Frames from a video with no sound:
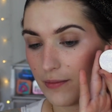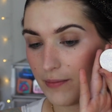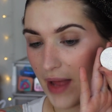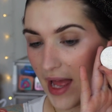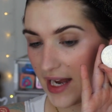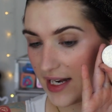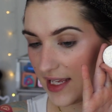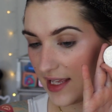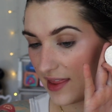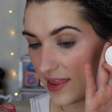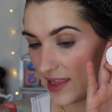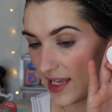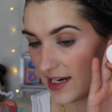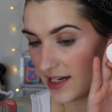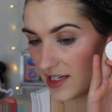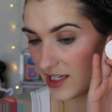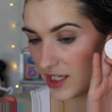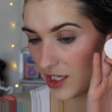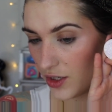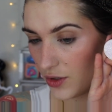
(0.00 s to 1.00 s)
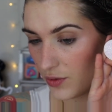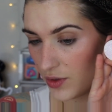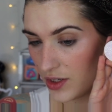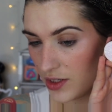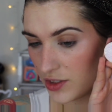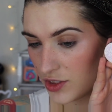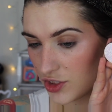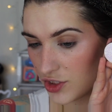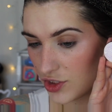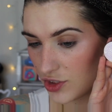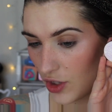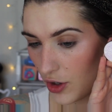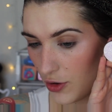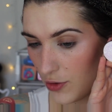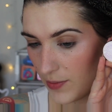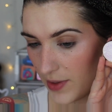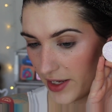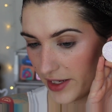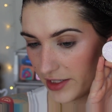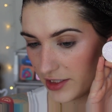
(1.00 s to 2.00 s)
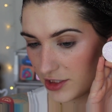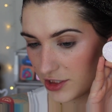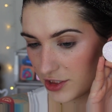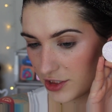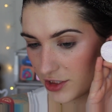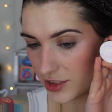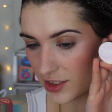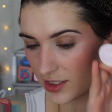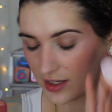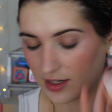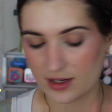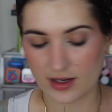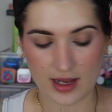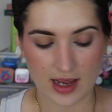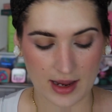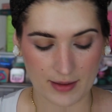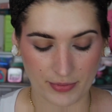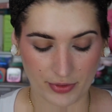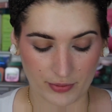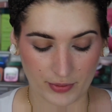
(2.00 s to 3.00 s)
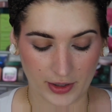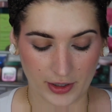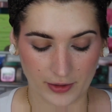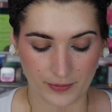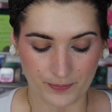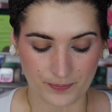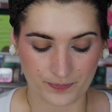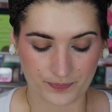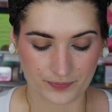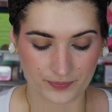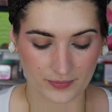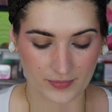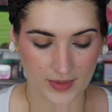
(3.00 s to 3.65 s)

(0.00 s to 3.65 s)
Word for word: Maddie, thank you so much. I'm thrilled.